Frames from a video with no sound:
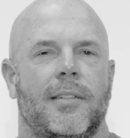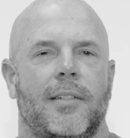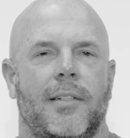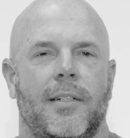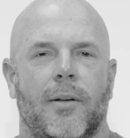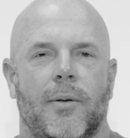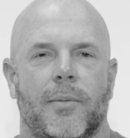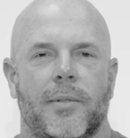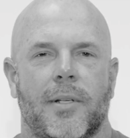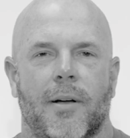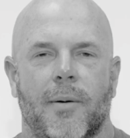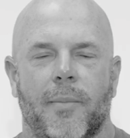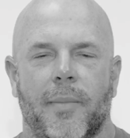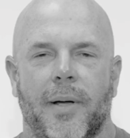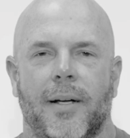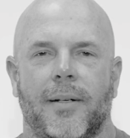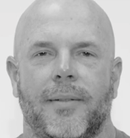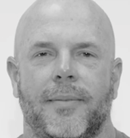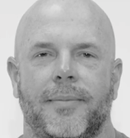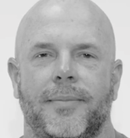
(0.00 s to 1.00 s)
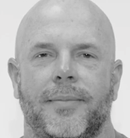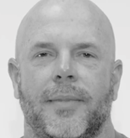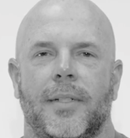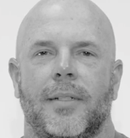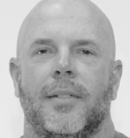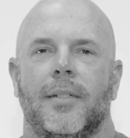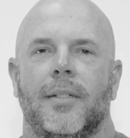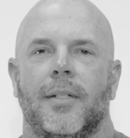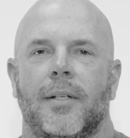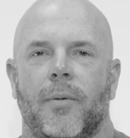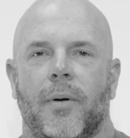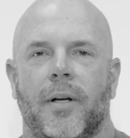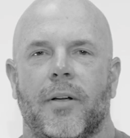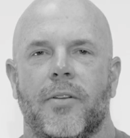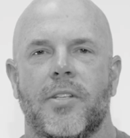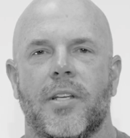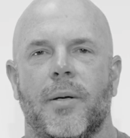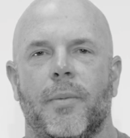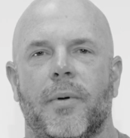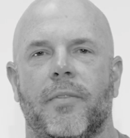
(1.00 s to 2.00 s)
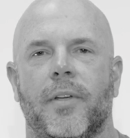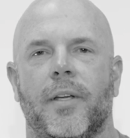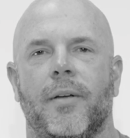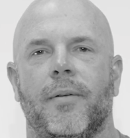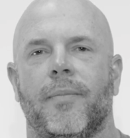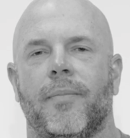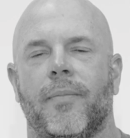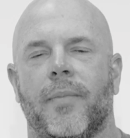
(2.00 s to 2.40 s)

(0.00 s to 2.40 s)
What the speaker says: You know what I'm talking about. Well, some of you,